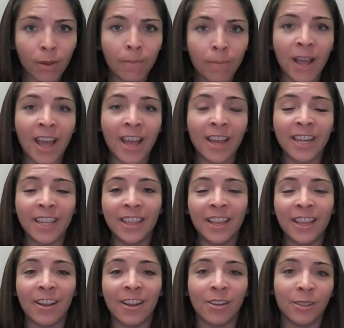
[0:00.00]
But
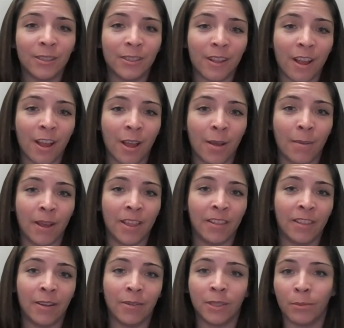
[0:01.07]
anything else, I
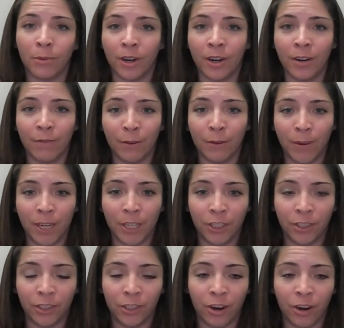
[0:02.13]
think that was some great
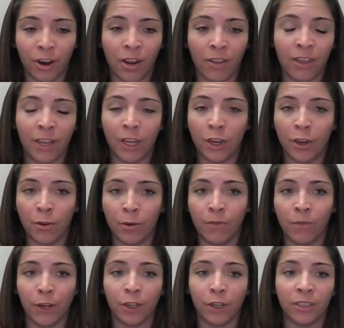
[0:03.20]
information. Shachar, thank
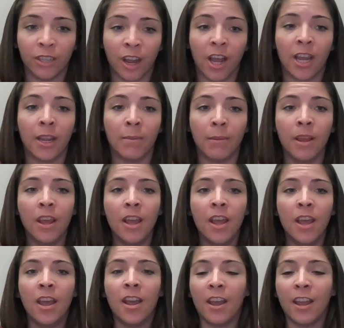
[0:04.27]
you for your time
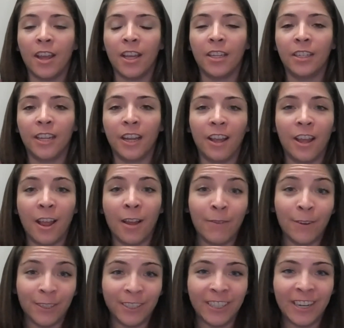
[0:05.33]
and
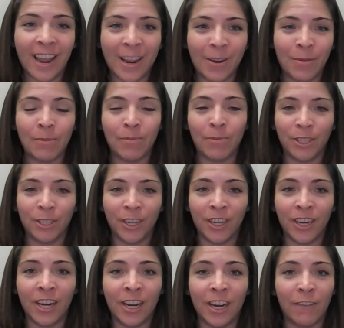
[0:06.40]
effort today. We
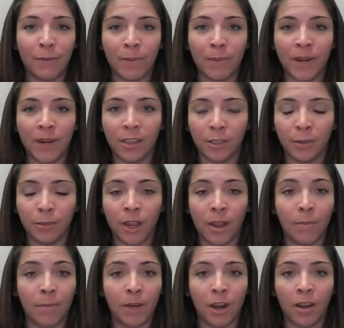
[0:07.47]
appreciate it, and everybody else
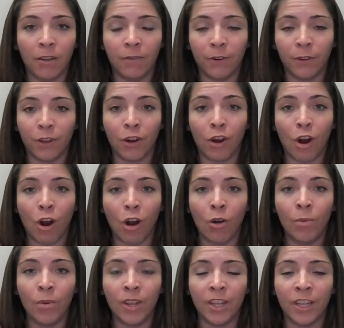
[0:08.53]
coming on for the
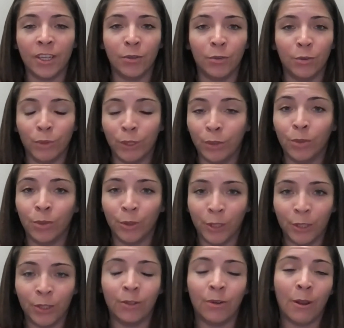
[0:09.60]
call. We
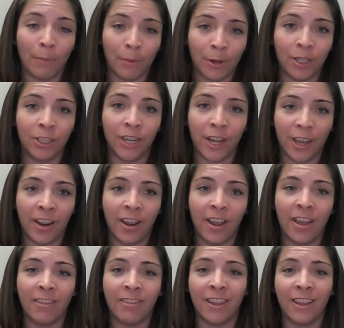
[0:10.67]
truly appreciate it,
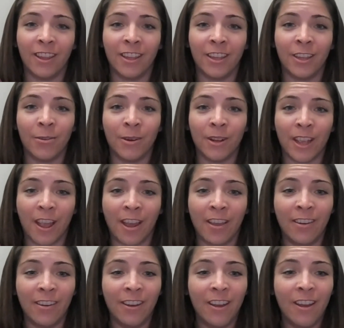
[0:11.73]
and thank you
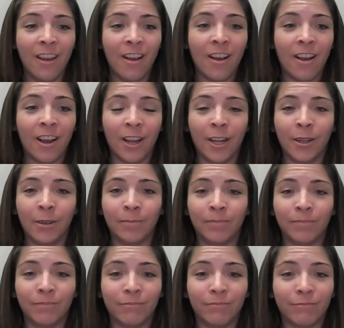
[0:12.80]
again.
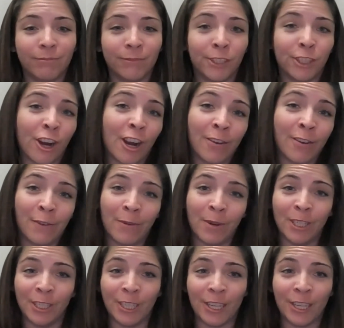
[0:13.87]
Shachar, if you
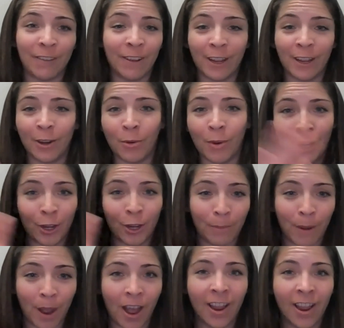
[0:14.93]
want to just give a quick
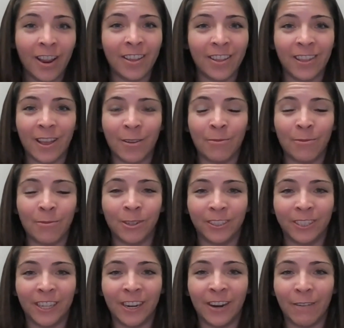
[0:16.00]
goodbye, and then we'll
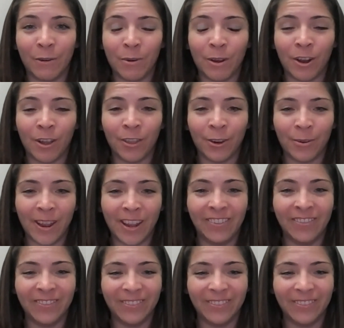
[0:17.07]
send everyone on their way.